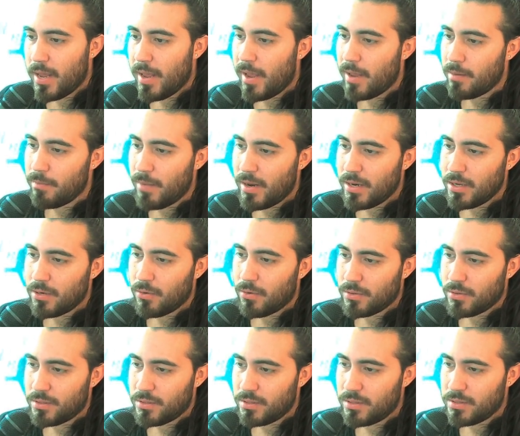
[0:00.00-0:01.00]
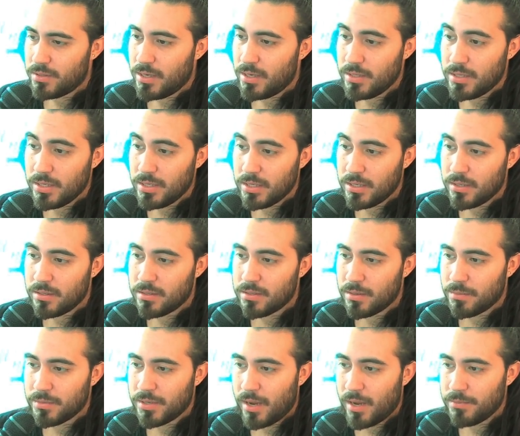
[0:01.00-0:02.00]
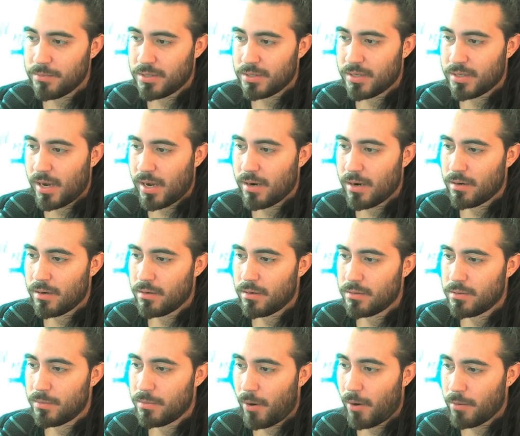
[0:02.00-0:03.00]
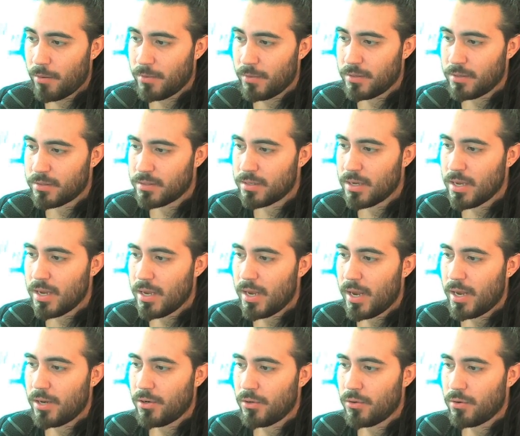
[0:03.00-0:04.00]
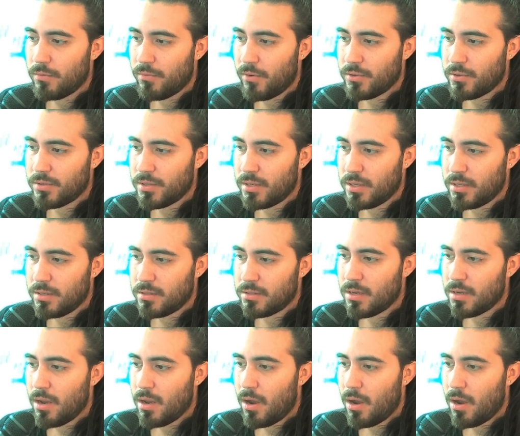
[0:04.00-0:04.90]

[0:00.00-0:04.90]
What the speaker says: and many courses, indeed sometimes entire departments and universities,